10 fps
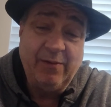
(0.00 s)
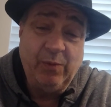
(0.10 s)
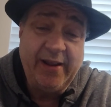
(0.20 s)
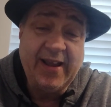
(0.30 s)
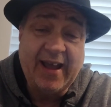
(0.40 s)

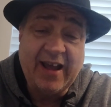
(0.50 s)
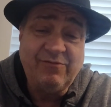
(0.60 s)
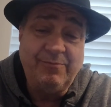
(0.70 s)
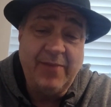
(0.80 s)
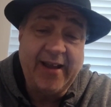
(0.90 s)
We
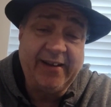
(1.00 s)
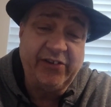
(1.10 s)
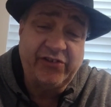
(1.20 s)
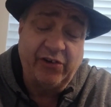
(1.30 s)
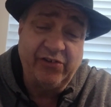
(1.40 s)
have
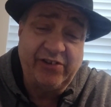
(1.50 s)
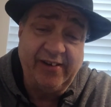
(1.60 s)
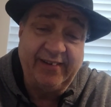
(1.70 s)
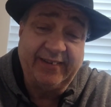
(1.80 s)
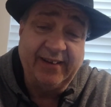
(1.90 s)
mega
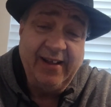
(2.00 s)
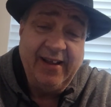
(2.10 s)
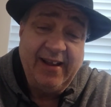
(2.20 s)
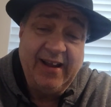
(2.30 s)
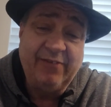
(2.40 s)
churches
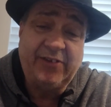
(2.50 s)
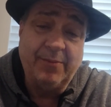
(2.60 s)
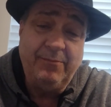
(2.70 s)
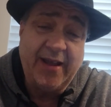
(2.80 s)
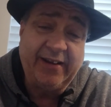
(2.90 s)

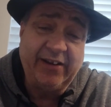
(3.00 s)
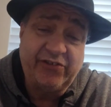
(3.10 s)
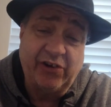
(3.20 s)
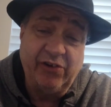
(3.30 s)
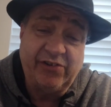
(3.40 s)
after mega
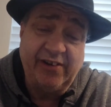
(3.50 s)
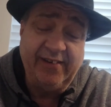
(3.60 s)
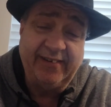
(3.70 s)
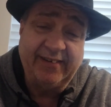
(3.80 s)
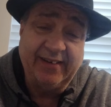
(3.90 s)

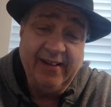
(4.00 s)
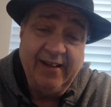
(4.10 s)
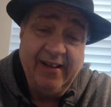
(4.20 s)
churches